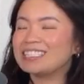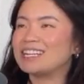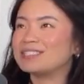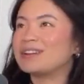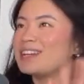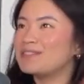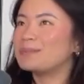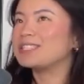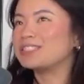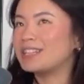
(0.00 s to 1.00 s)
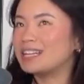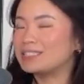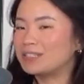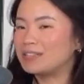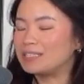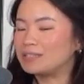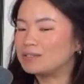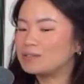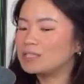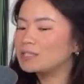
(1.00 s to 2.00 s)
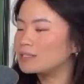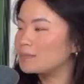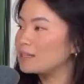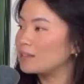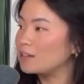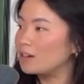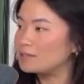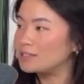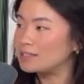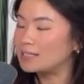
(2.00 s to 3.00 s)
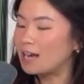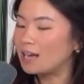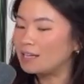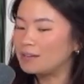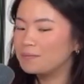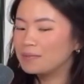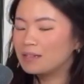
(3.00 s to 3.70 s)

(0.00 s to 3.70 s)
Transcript: so I never pictured that as a career. So it was always just something like off to the side.